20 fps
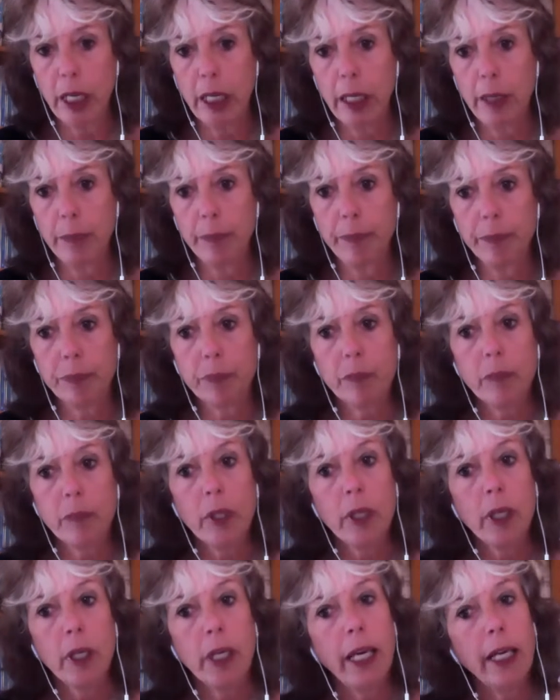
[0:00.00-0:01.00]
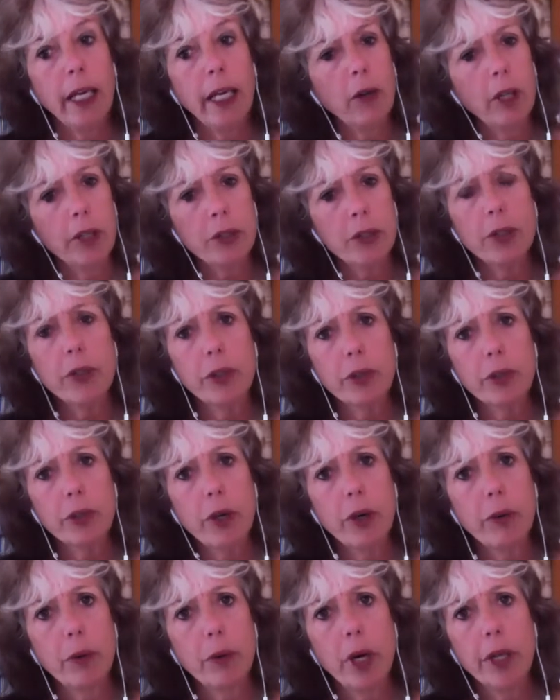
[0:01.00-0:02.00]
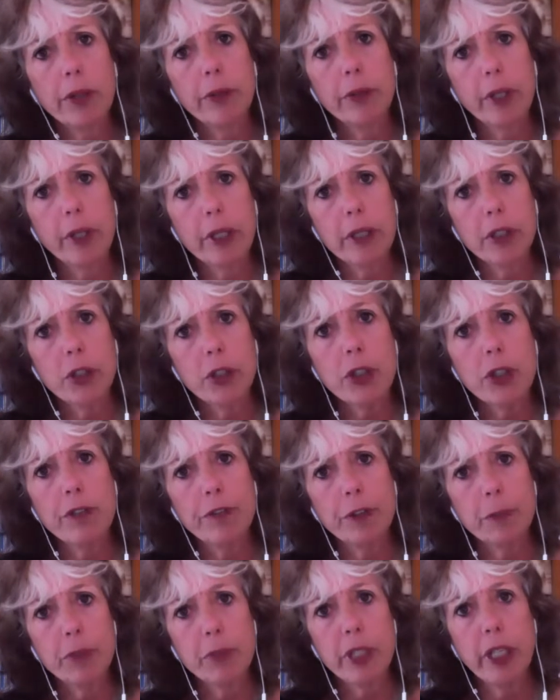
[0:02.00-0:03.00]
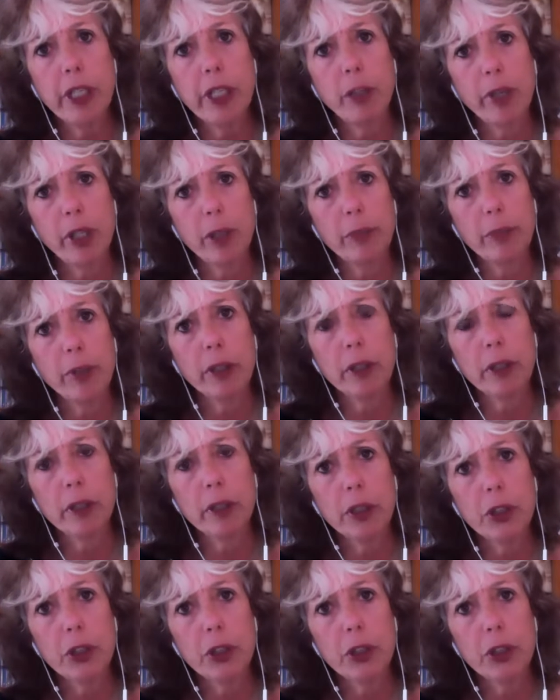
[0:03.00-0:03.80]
And also your co-author, isn't she from Santa Barbara?